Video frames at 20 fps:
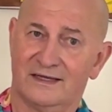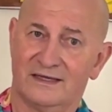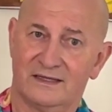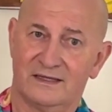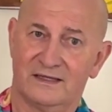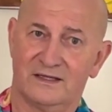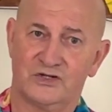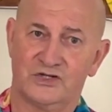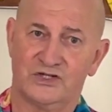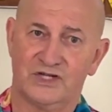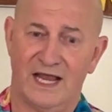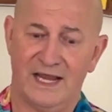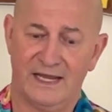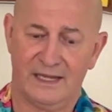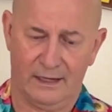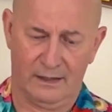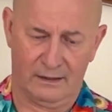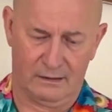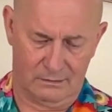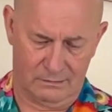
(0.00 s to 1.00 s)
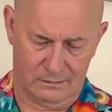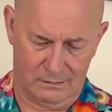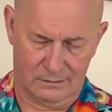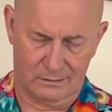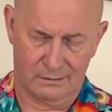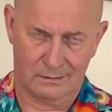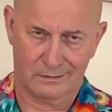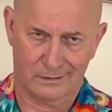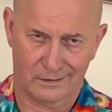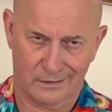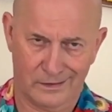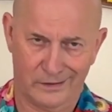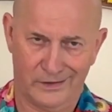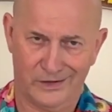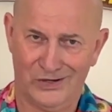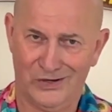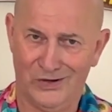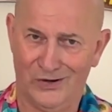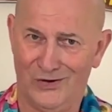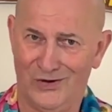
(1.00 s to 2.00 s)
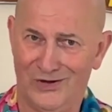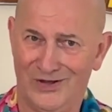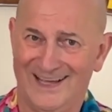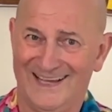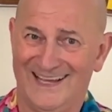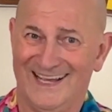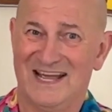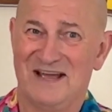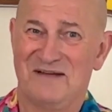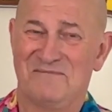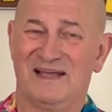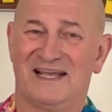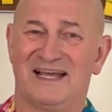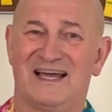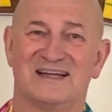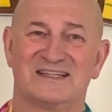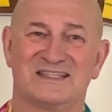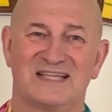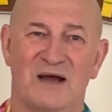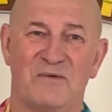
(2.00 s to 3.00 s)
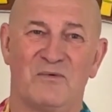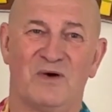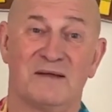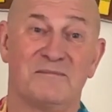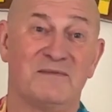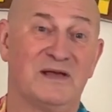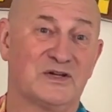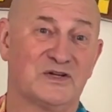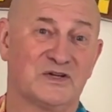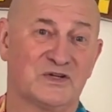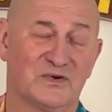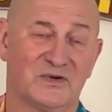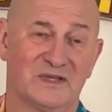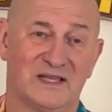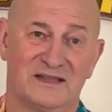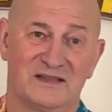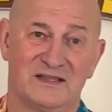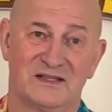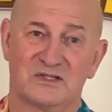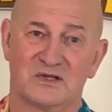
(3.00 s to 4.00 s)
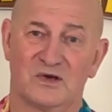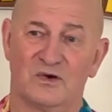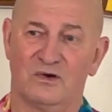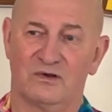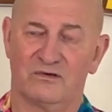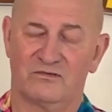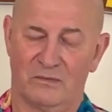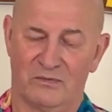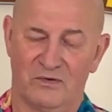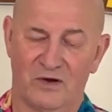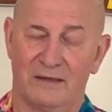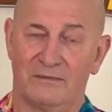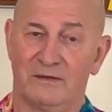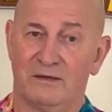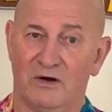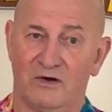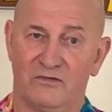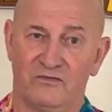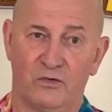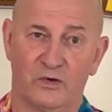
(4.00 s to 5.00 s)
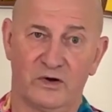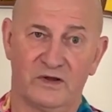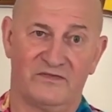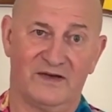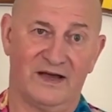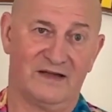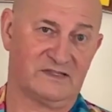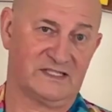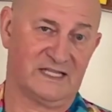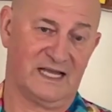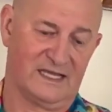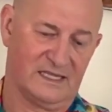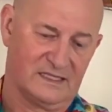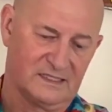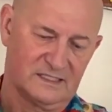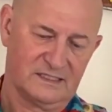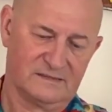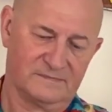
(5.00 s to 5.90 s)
the shaking. There you go. Because I want to make sure that this goes for probably about 45 seconds.